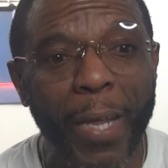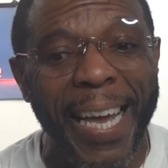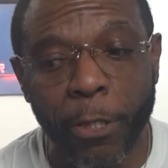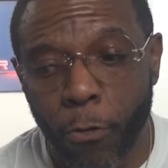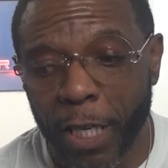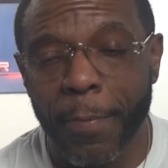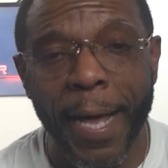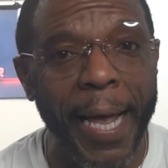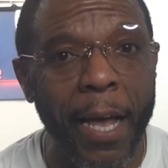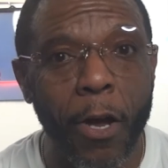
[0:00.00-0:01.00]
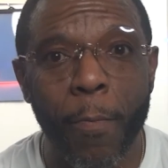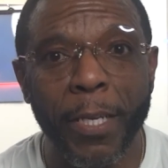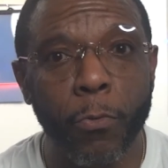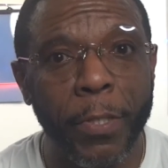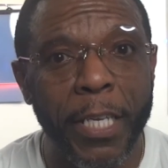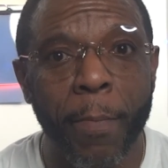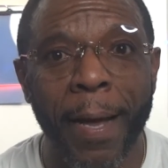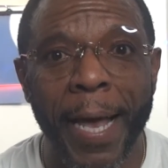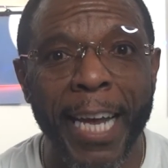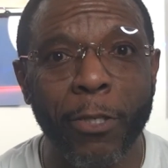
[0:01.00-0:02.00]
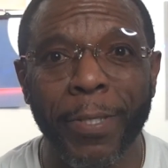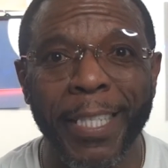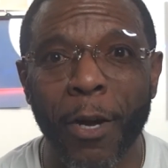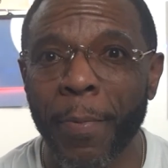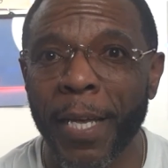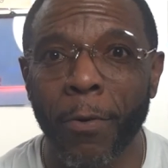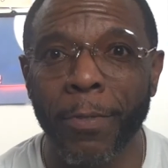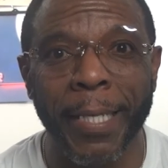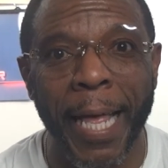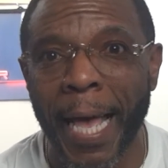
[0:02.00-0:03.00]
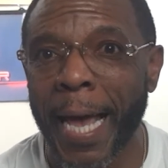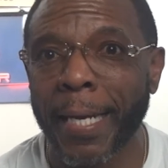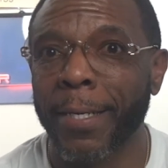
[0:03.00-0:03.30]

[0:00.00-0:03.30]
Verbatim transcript: And trust me, I got homies who still my age who still be on slide.